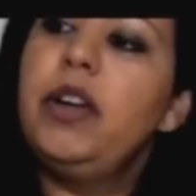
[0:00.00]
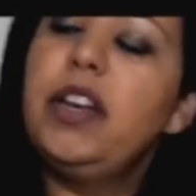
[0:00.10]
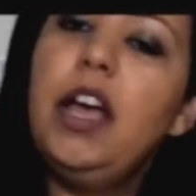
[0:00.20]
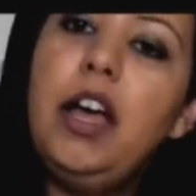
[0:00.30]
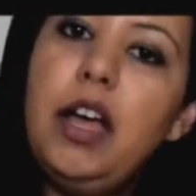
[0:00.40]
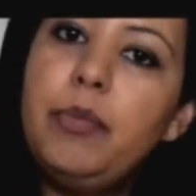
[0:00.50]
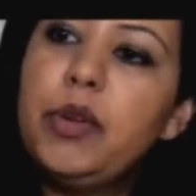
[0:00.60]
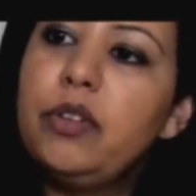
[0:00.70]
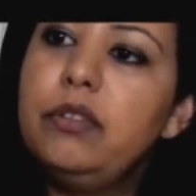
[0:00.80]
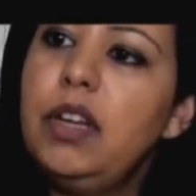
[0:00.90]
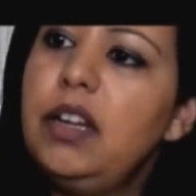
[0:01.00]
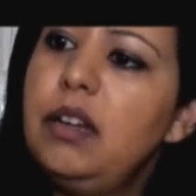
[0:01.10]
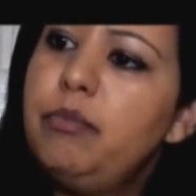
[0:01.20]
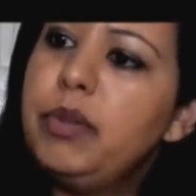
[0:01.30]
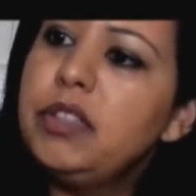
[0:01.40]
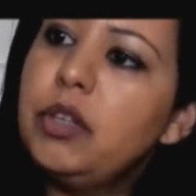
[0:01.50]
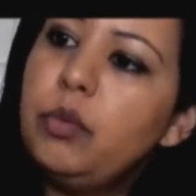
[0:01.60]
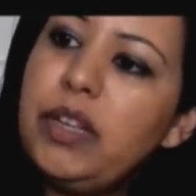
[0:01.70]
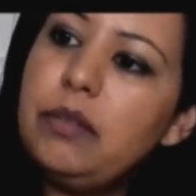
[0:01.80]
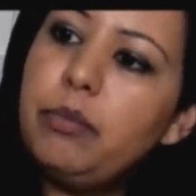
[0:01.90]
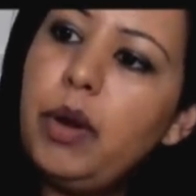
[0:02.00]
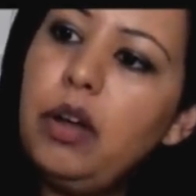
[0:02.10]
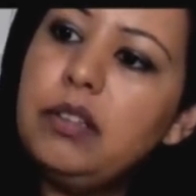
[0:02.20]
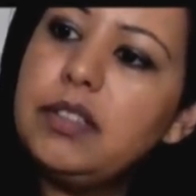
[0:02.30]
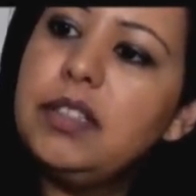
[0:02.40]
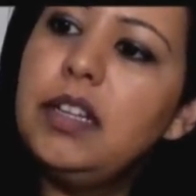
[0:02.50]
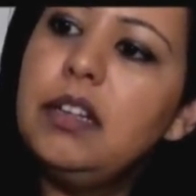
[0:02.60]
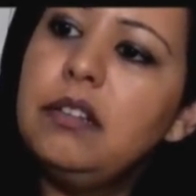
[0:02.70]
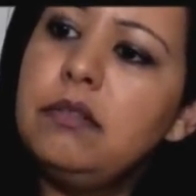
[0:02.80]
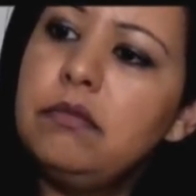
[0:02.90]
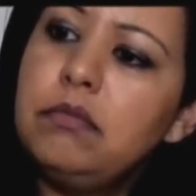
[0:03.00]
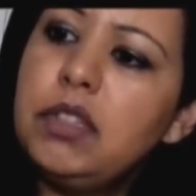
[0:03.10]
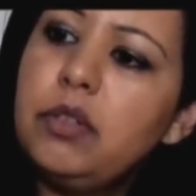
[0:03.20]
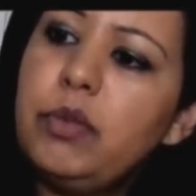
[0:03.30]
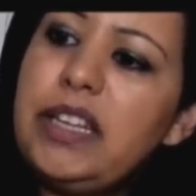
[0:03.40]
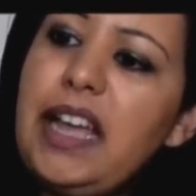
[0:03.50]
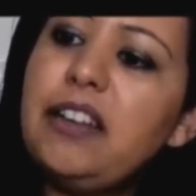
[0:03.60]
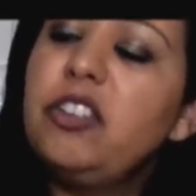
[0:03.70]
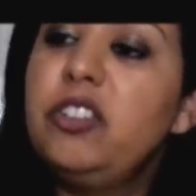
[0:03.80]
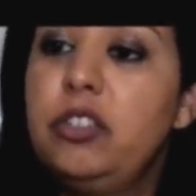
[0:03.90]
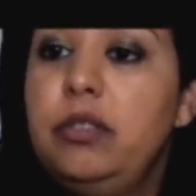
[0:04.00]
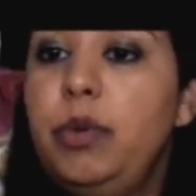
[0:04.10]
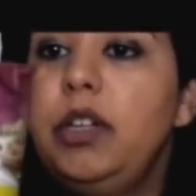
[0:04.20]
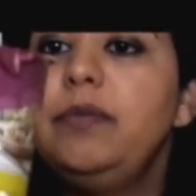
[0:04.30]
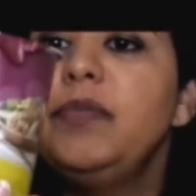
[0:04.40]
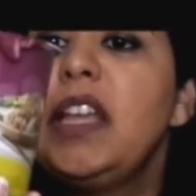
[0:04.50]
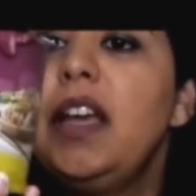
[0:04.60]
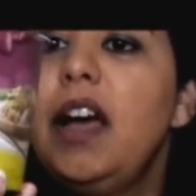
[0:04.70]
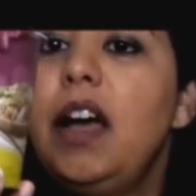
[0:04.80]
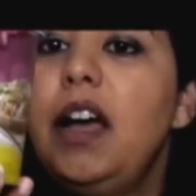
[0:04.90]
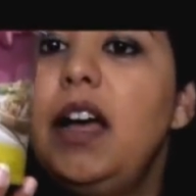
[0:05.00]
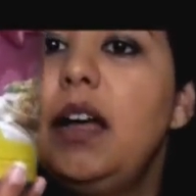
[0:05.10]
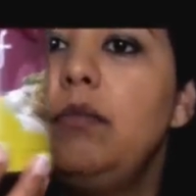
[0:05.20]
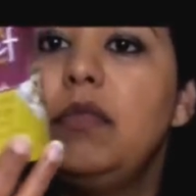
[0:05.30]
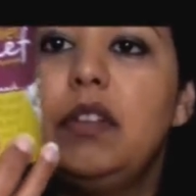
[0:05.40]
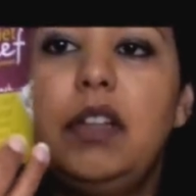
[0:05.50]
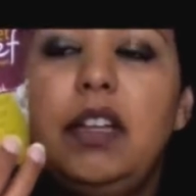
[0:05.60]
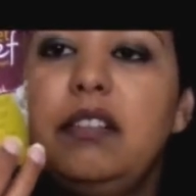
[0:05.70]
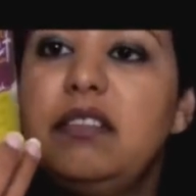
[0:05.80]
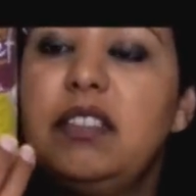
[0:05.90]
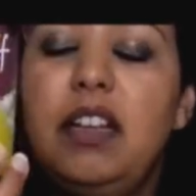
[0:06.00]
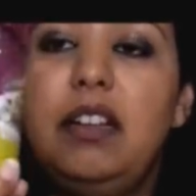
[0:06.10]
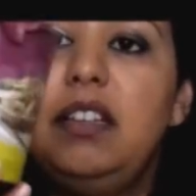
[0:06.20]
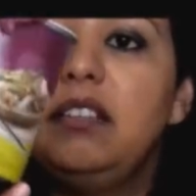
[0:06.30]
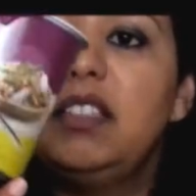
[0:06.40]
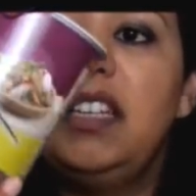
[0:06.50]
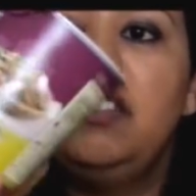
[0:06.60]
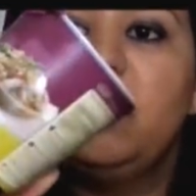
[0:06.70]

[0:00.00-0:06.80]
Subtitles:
and herb bulgur wheat pot. bulgur wheat and couscous pot. It's a little tin,